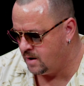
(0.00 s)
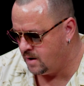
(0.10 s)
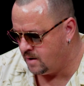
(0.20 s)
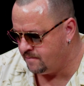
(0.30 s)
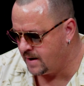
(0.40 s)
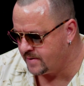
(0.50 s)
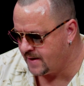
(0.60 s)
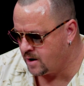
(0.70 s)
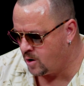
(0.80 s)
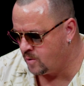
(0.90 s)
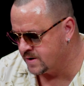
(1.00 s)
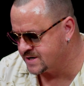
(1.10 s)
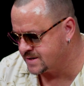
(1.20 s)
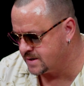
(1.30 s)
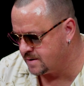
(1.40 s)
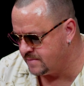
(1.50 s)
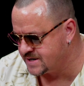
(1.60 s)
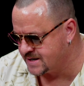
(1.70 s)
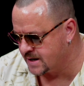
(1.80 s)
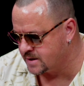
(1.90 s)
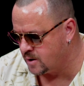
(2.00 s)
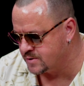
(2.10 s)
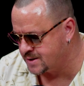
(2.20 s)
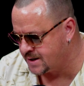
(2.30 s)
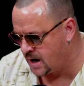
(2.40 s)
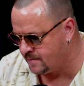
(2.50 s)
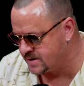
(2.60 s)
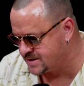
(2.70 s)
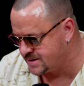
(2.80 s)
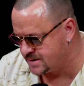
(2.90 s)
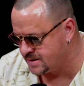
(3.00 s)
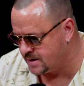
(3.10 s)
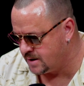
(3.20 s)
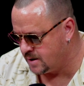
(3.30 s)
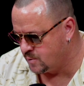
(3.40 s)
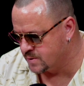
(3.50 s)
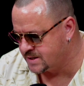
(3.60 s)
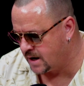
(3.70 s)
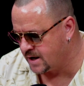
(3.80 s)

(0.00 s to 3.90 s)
Maybe that homeless mystic, Nostradamus, will tell us